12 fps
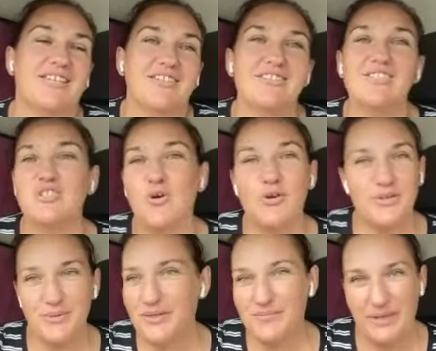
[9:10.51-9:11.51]
then the
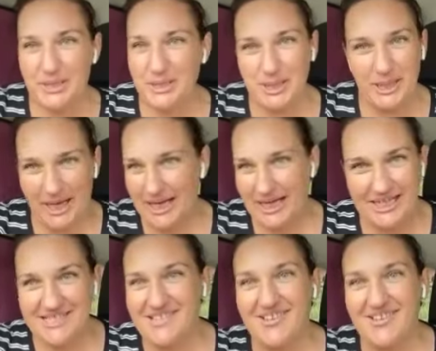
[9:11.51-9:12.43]
dogs will eventually eat it.